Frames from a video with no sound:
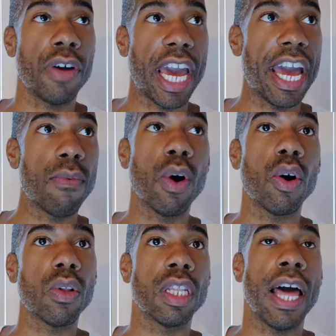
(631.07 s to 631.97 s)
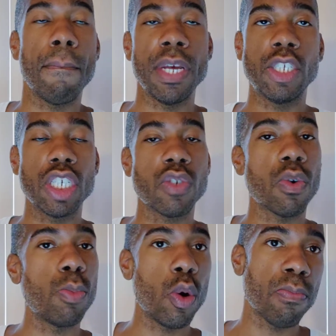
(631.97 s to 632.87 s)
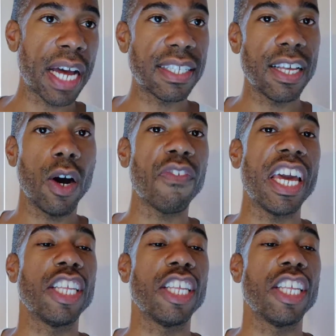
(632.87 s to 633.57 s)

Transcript: okay, well, let me just remove myself.